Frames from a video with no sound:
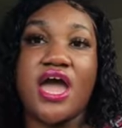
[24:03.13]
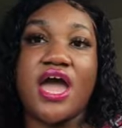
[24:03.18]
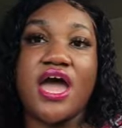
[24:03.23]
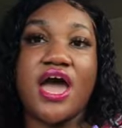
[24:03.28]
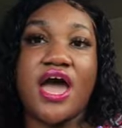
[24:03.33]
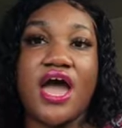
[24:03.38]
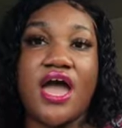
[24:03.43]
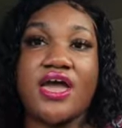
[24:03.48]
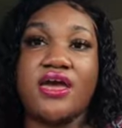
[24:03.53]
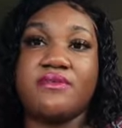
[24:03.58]

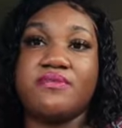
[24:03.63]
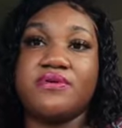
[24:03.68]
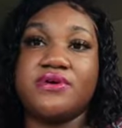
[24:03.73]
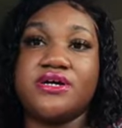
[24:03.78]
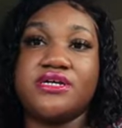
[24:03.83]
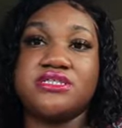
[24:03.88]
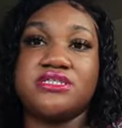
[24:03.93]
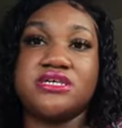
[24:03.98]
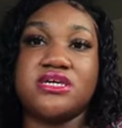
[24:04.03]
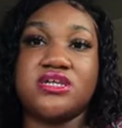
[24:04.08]
I had
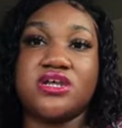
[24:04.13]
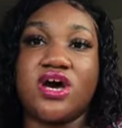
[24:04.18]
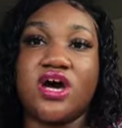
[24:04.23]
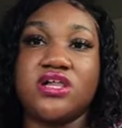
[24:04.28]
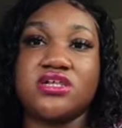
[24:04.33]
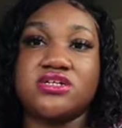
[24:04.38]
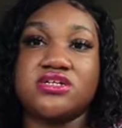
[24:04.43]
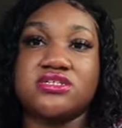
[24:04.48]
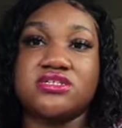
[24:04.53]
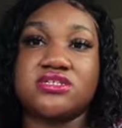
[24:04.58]
put
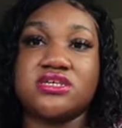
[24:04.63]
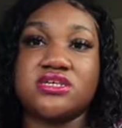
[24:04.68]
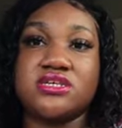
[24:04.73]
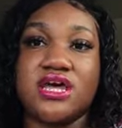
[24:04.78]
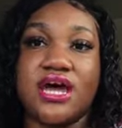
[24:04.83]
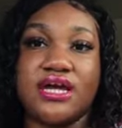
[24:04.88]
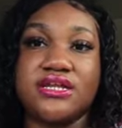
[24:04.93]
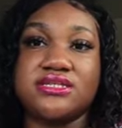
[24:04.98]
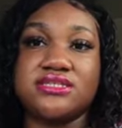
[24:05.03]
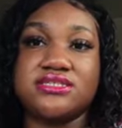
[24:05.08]

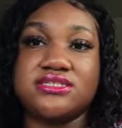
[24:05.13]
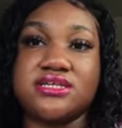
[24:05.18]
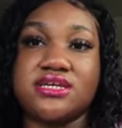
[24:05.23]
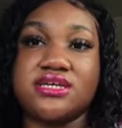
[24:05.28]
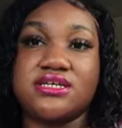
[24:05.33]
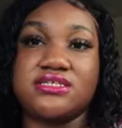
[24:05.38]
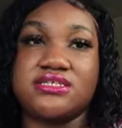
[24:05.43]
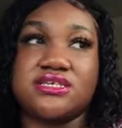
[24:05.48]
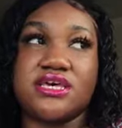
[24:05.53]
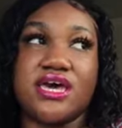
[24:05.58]

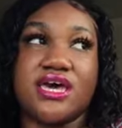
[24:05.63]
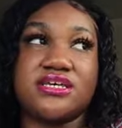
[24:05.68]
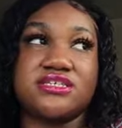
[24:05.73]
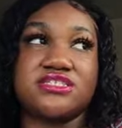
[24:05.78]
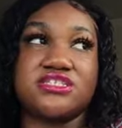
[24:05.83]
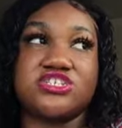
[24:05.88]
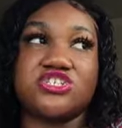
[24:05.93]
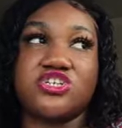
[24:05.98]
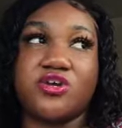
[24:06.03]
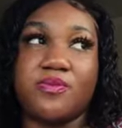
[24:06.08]
$10.90 as
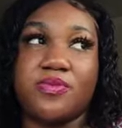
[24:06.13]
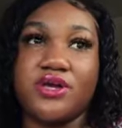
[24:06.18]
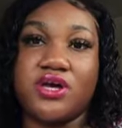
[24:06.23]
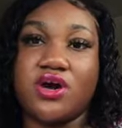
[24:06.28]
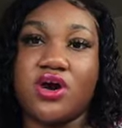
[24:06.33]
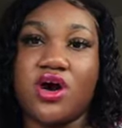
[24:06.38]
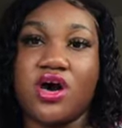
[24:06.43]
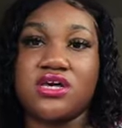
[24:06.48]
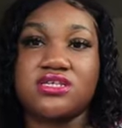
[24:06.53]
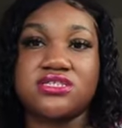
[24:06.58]
the shipping
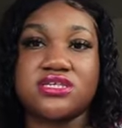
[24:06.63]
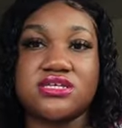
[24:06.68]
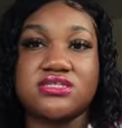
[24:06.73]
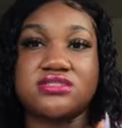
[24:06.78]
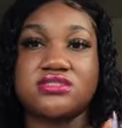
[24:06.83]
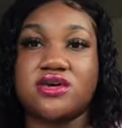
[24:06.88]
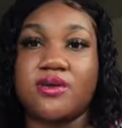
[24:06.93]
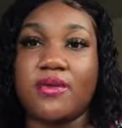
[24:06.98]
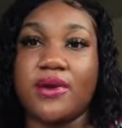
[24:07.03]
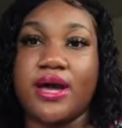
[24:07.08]
cost,
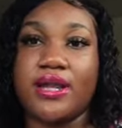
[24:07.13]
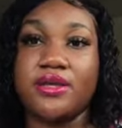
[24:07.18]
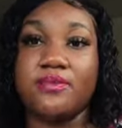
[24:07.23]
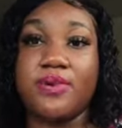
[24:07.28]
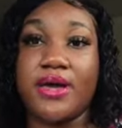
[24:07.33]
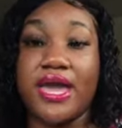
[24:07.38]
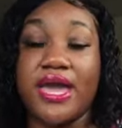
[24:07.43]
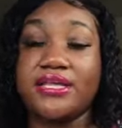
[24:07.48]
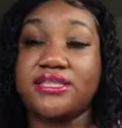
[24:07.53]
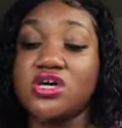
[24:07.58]
and somebody
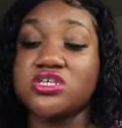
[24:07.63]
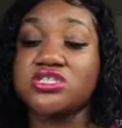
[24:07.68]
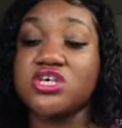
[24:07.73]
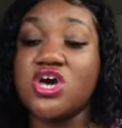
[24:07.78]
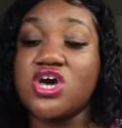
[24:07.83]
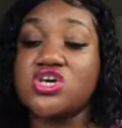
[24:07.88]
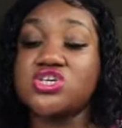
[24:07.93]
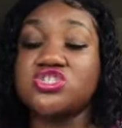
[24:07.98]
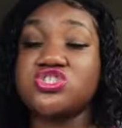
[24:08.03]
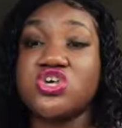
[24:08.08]
paid,
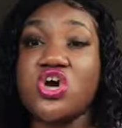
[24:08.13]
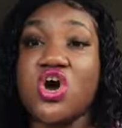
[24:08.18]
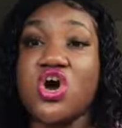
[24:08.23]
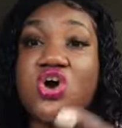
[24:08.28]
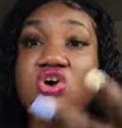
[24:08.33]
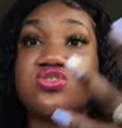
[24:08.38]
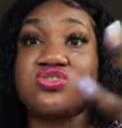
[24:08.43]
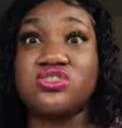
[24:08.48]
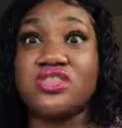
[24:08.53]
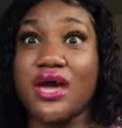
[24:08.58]

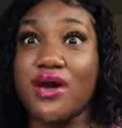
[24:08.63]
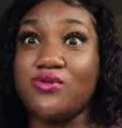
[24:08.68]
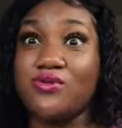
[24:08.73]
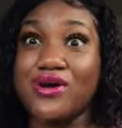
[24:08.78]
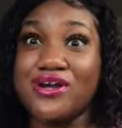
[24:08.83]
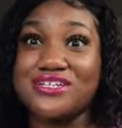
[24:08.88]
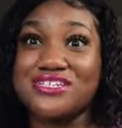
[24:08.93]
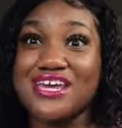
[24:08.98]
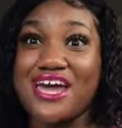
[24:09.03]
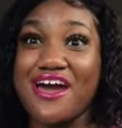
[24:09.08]
so that
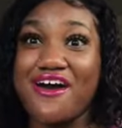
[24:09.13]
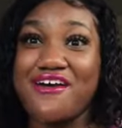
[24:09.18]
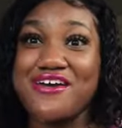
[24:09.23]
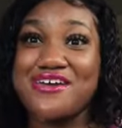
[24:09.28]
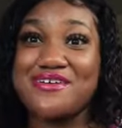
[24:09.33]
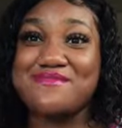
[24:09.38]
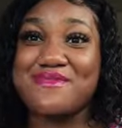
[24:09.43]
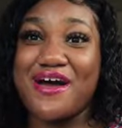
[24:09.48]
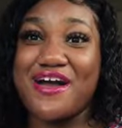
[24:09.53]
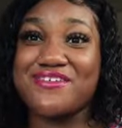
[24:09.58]
worked out
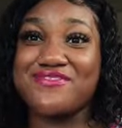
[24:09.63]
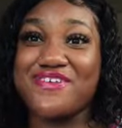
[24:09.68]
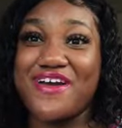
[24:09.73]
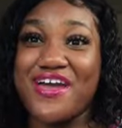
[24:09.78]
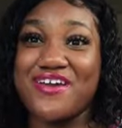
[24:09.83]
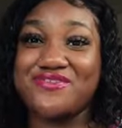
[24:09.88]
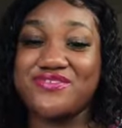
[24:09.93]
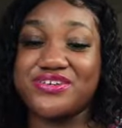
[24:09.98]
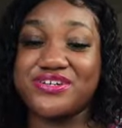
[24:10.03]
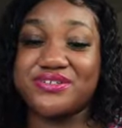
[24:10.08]
in my
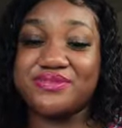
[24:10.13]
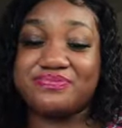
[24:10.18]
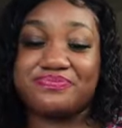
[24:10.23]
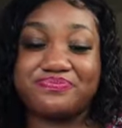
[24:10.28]
favor.